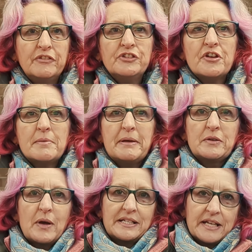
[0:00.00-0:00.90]
you're doing a big
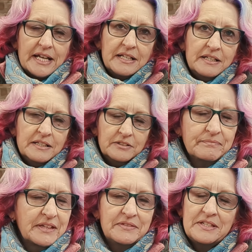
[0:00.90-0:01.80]
wedding,
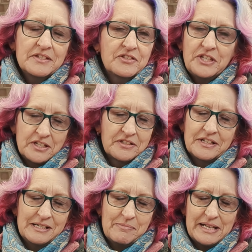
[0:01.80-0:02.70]
this is just going
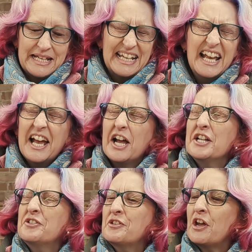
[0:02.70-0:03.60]
to be a
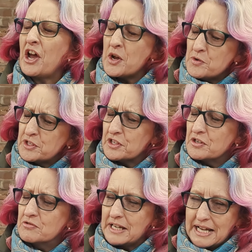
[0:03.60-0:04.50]

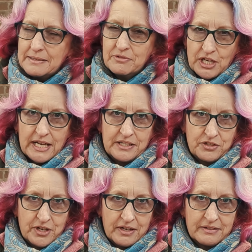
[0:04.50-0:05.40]
total game
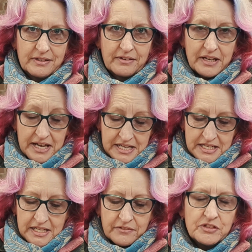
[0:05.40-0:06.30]
changer, okay?
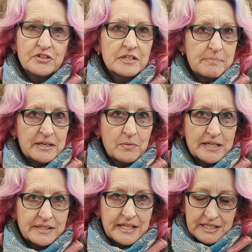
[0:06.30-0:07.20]
If you're doing a big
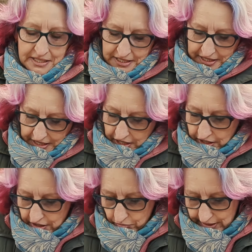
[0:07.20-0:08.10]
wedding,
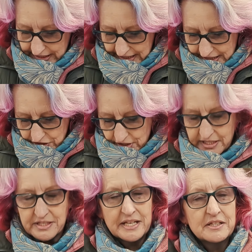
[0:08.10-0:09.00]
we can actually
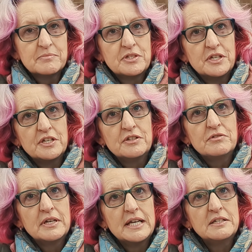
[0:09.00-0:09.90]
send them to you
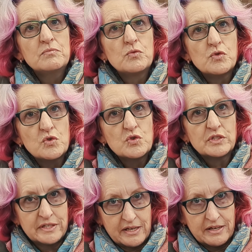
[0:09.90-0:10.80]
in
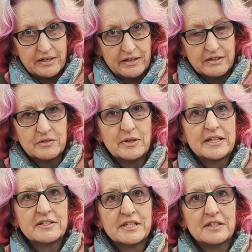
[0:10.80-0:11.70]
water. We
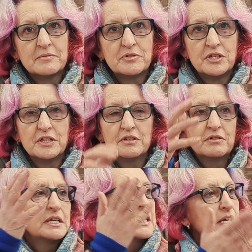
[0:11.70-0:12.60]
can send them to
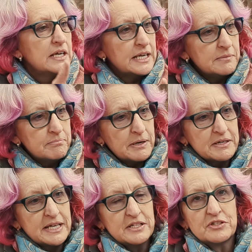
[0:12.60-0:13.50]
you in
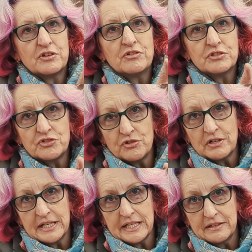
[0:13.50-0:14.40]
buckets on a
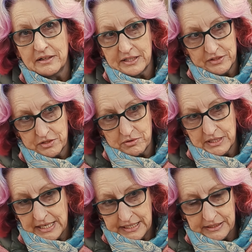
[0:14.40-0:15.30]
trolley, like this one
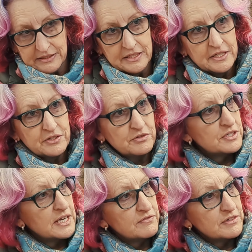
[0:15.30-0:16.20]
here. So
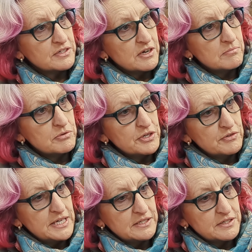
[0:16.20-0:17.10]
say, for example, you
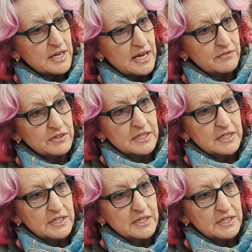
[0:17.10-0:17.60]
needed to have